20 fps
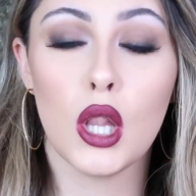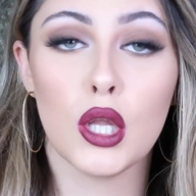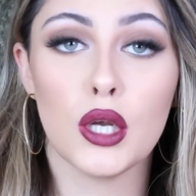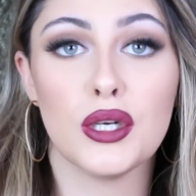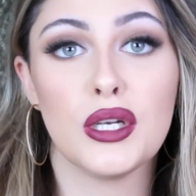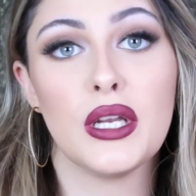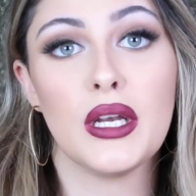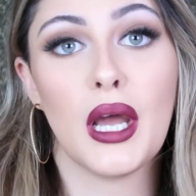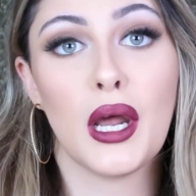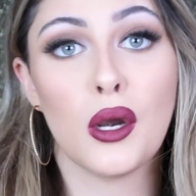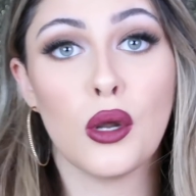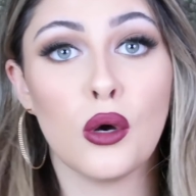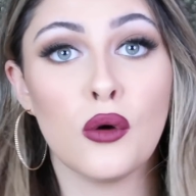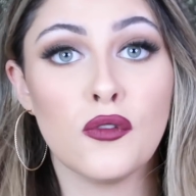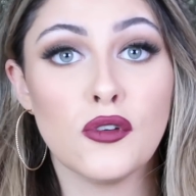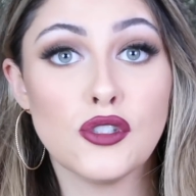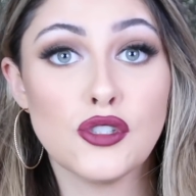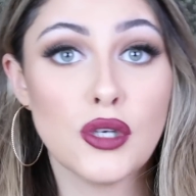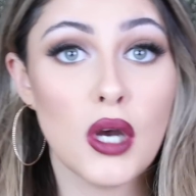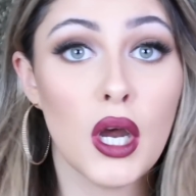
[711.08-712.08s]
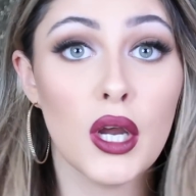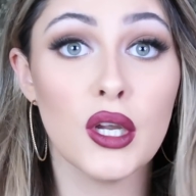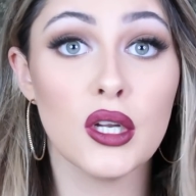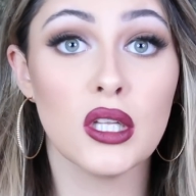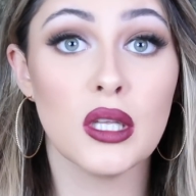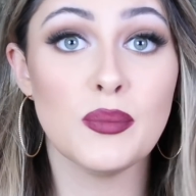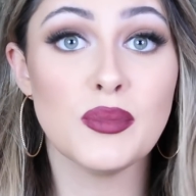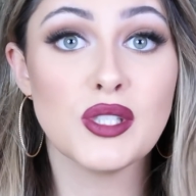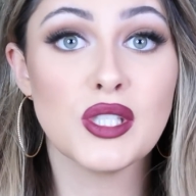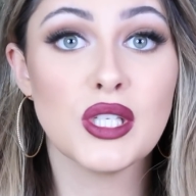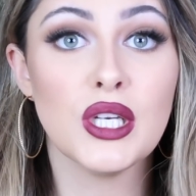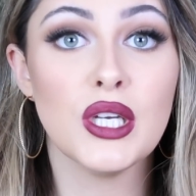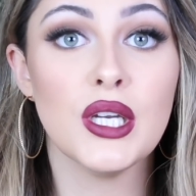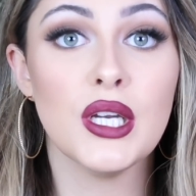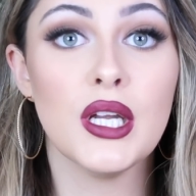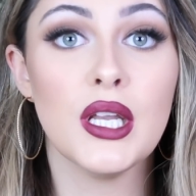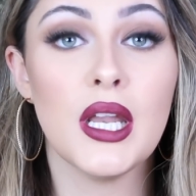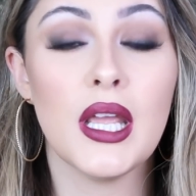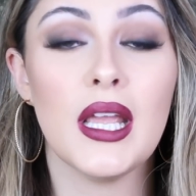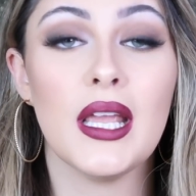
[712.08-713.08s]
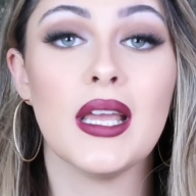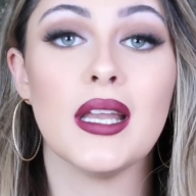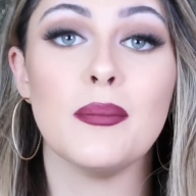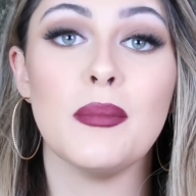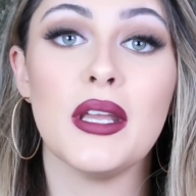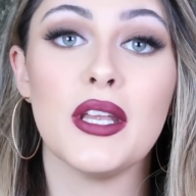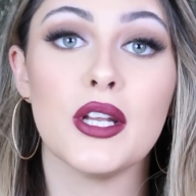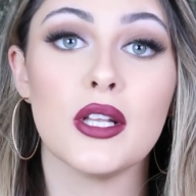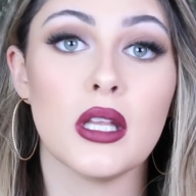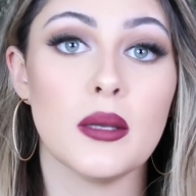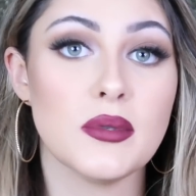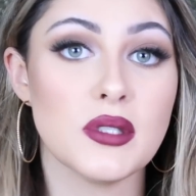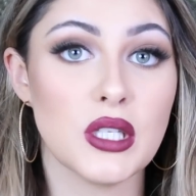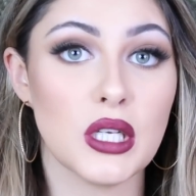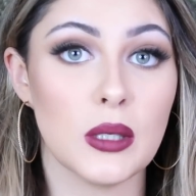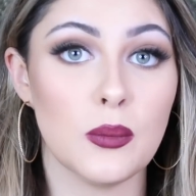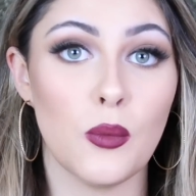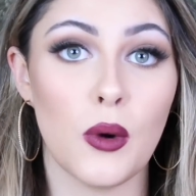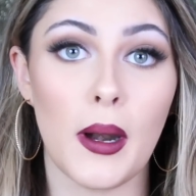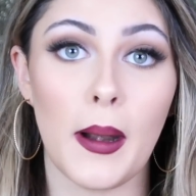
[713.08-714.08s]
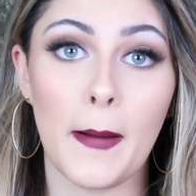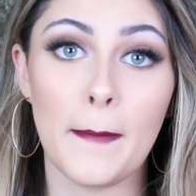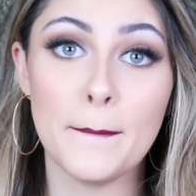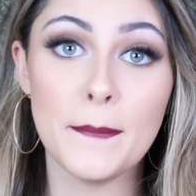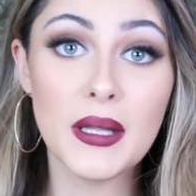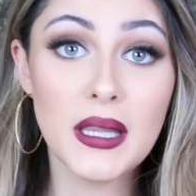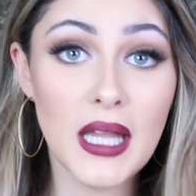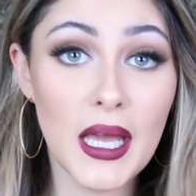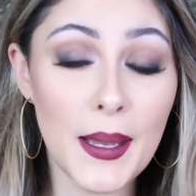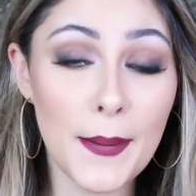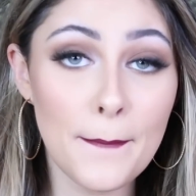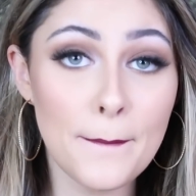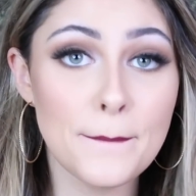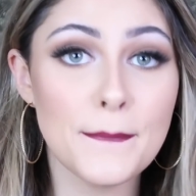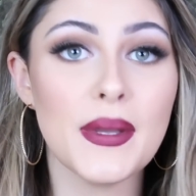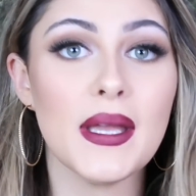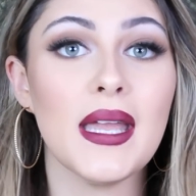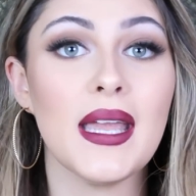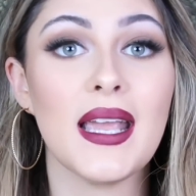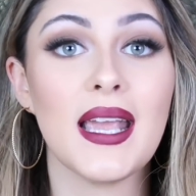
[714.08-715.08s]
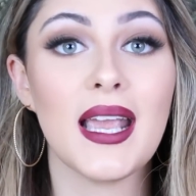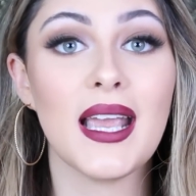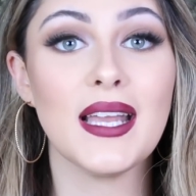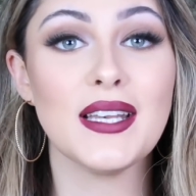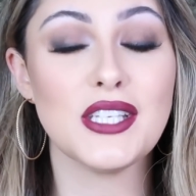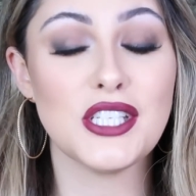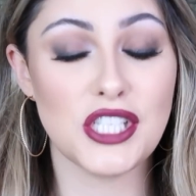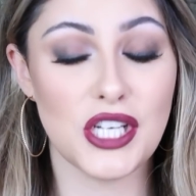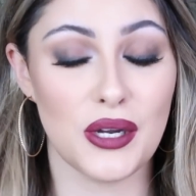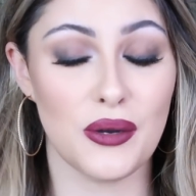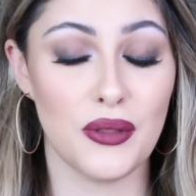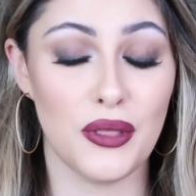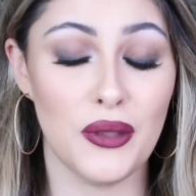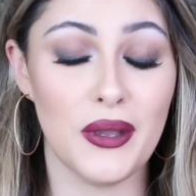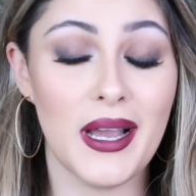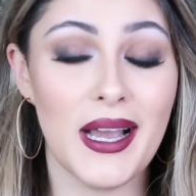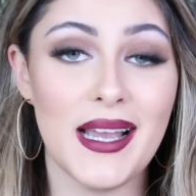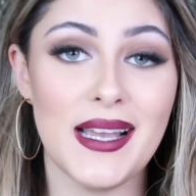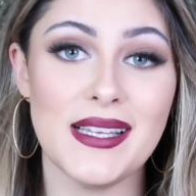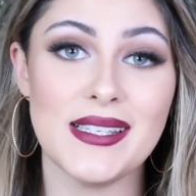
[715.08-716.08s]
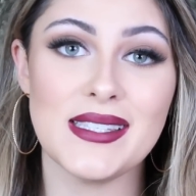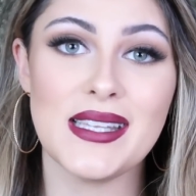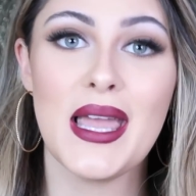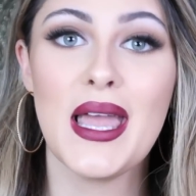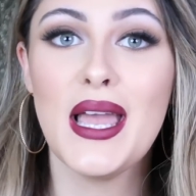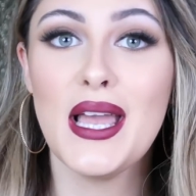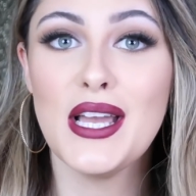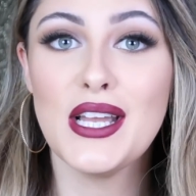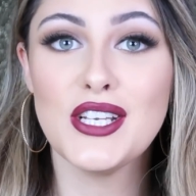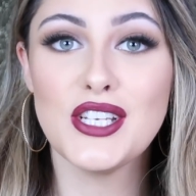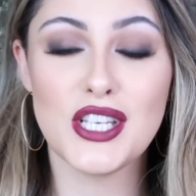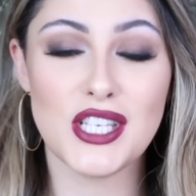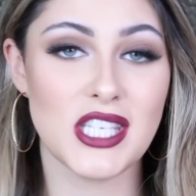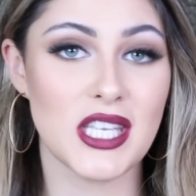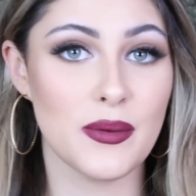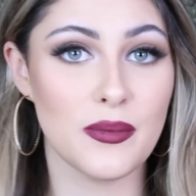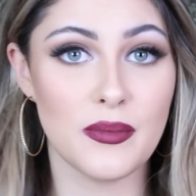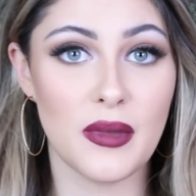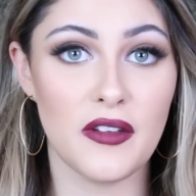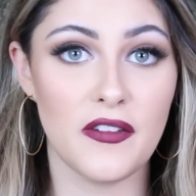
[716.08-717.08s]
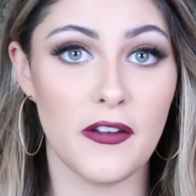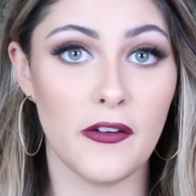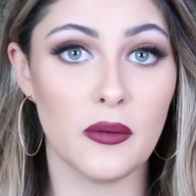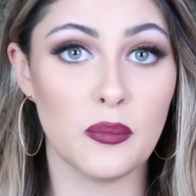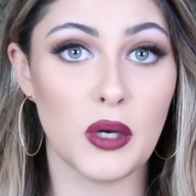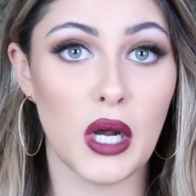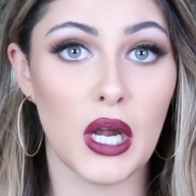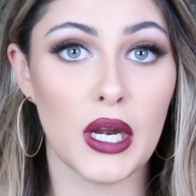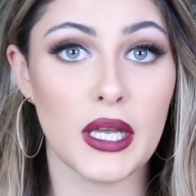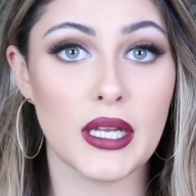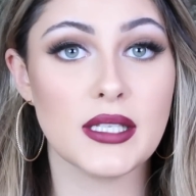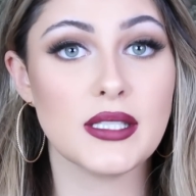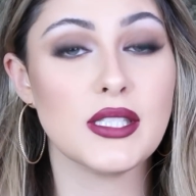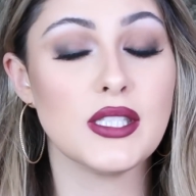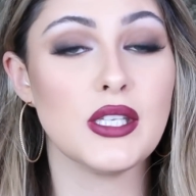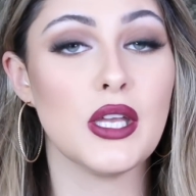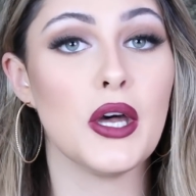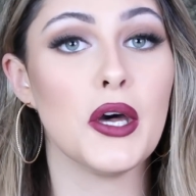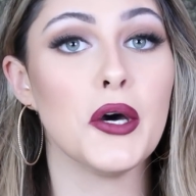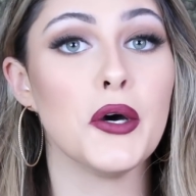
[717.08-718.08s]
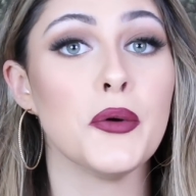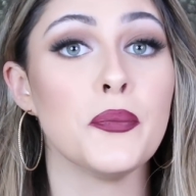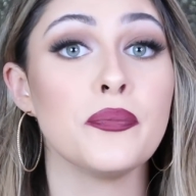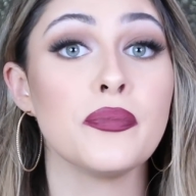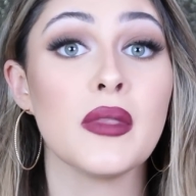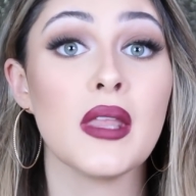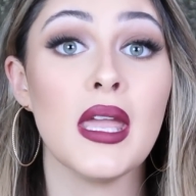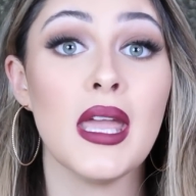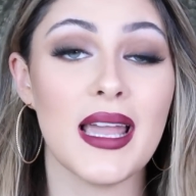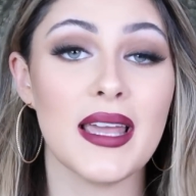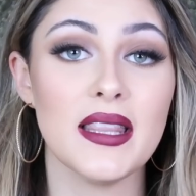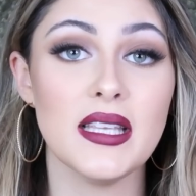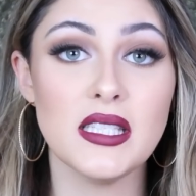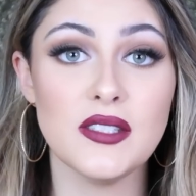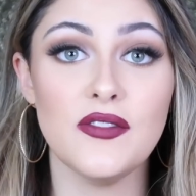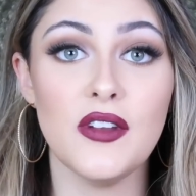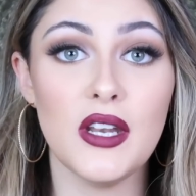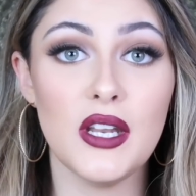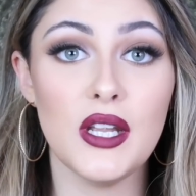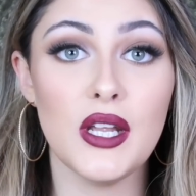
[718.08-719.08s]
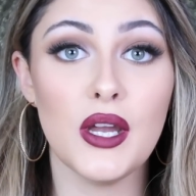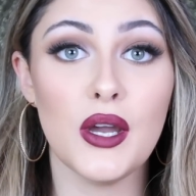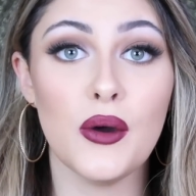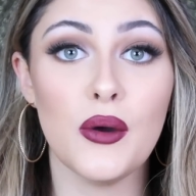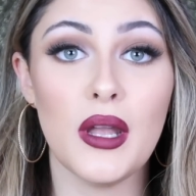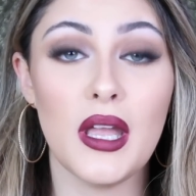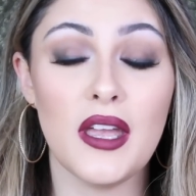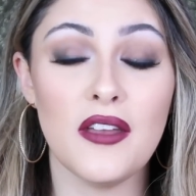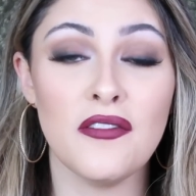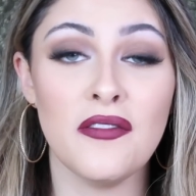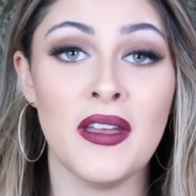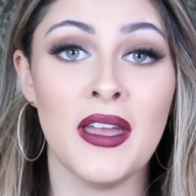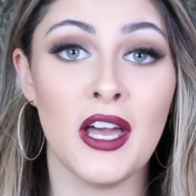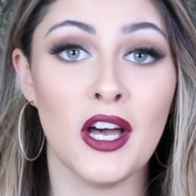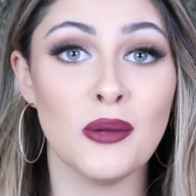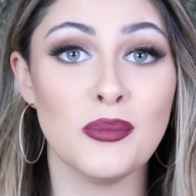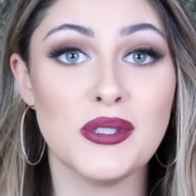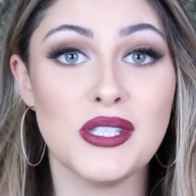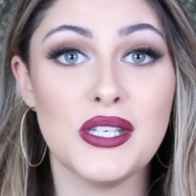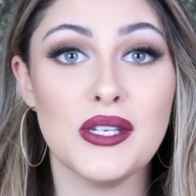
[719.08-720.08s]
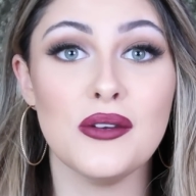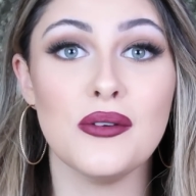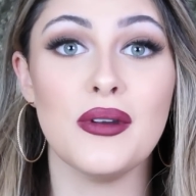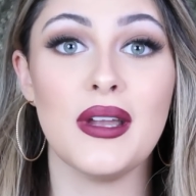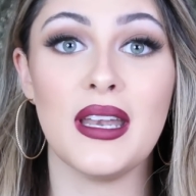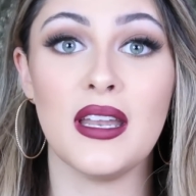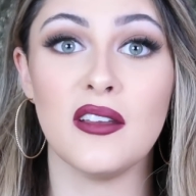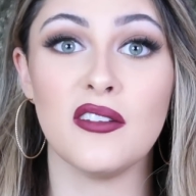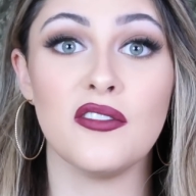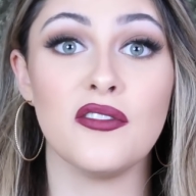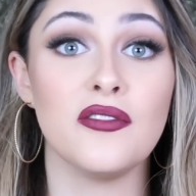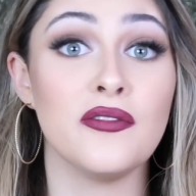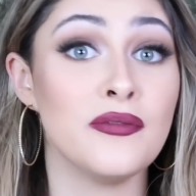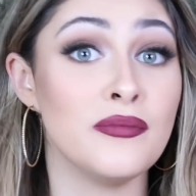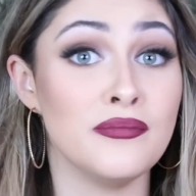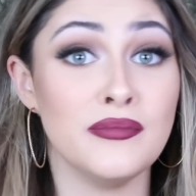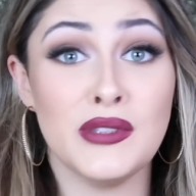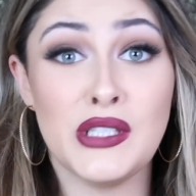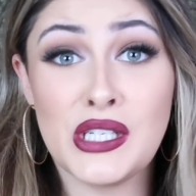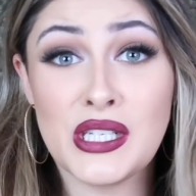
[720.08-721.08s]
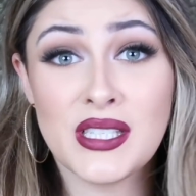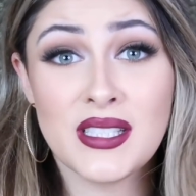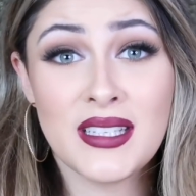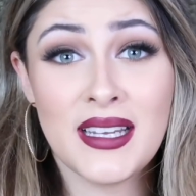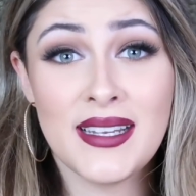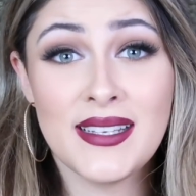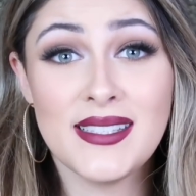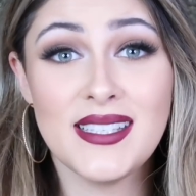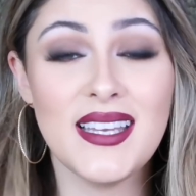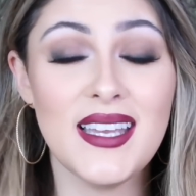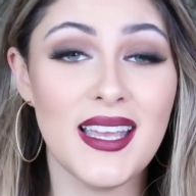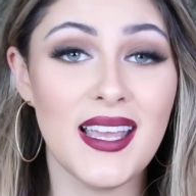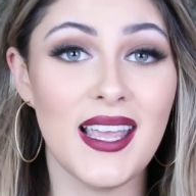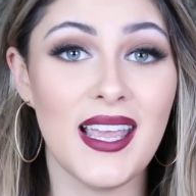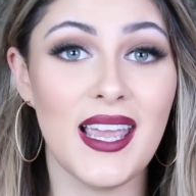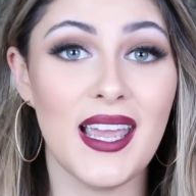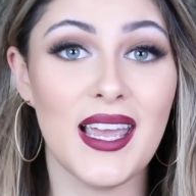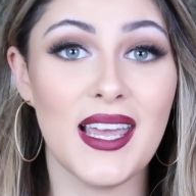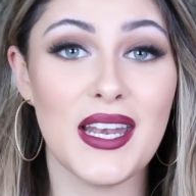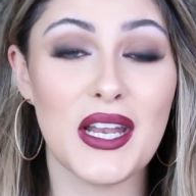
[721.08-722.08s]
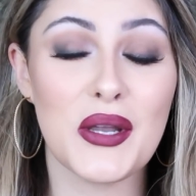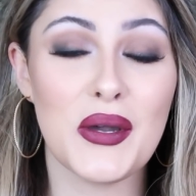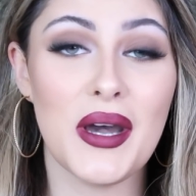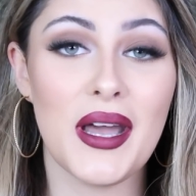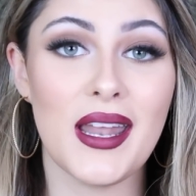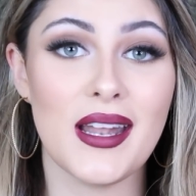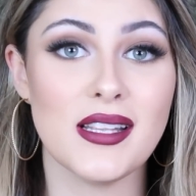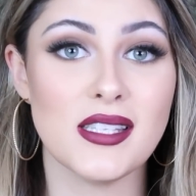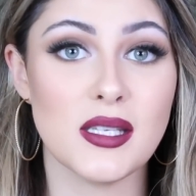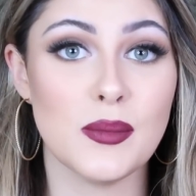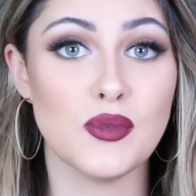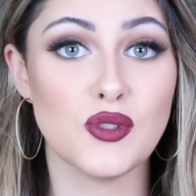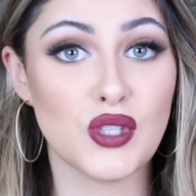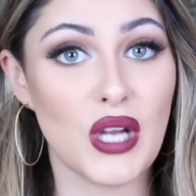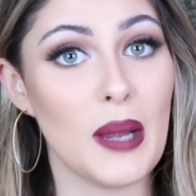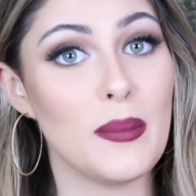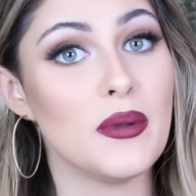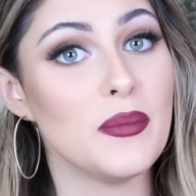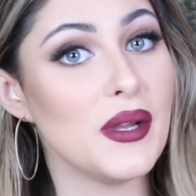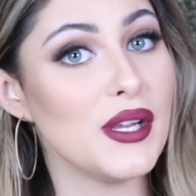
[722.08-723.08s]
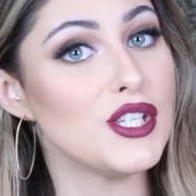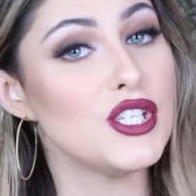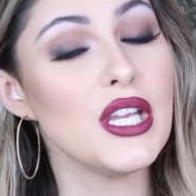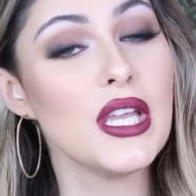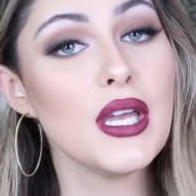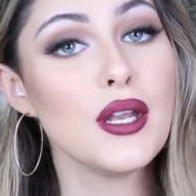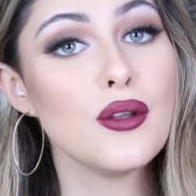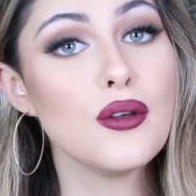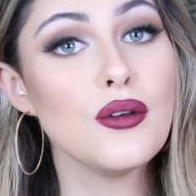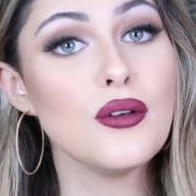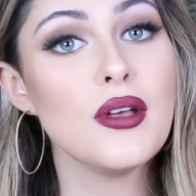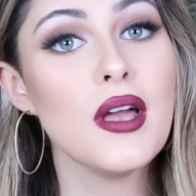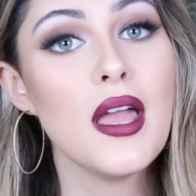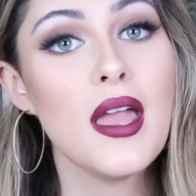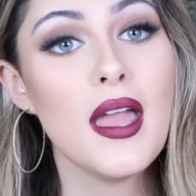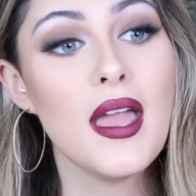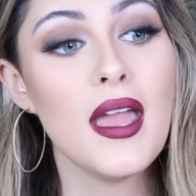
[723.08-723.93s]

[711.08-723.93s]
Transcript: learning how to overdraw your lips good and make your lips look more plump, and to share with you guys just some of my favorite products. So like this video if it helped you and if you just liked it, and go ahead and subscribe to my channel.